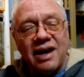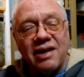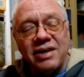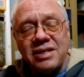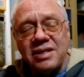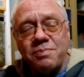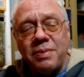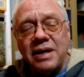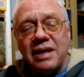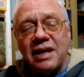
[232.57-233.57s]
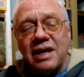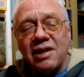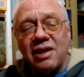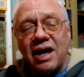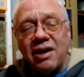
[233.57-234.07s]
this has been getting a
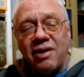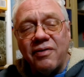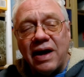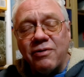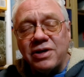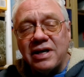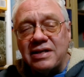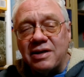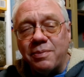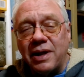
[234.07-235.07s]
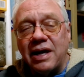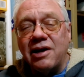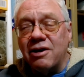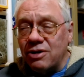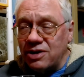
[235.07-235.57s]
lot of advertising play
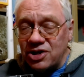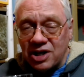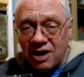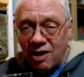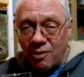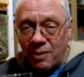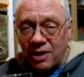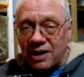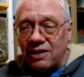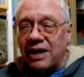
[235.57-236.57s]
here in the Chicago market.